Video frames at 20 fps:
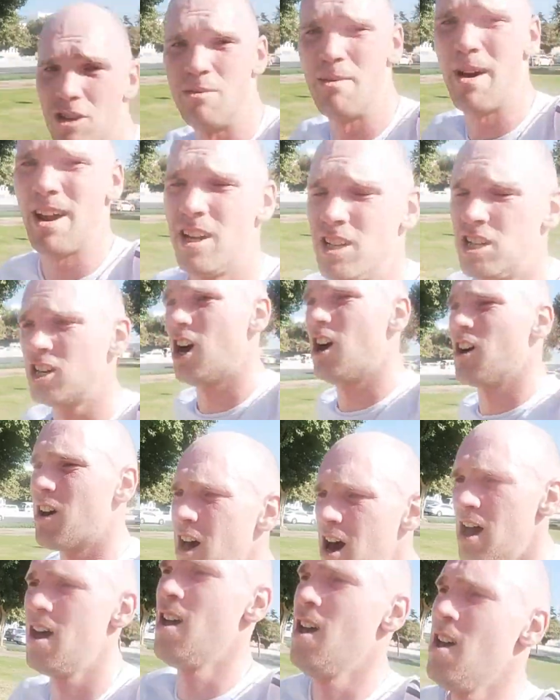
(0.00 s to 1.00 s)
kilometre jog
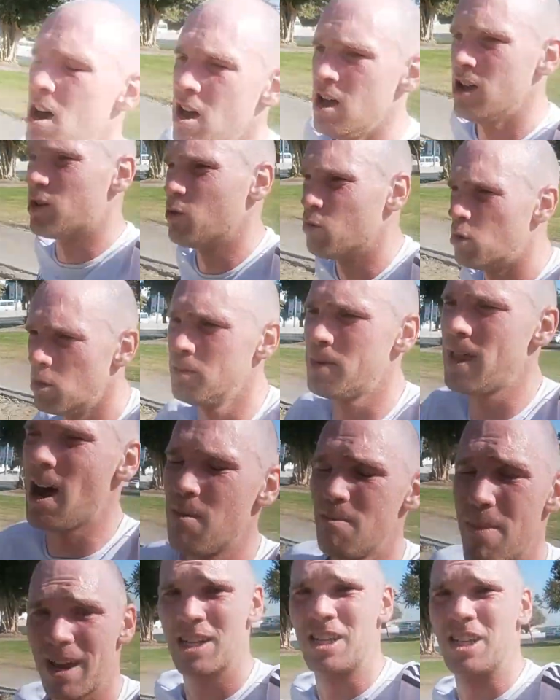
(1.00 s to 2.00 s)
to warm
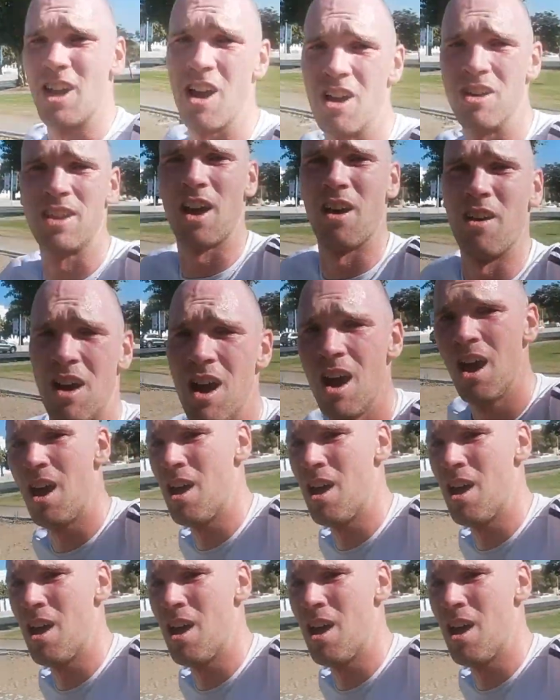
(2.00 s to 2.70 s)
down back to the hotel.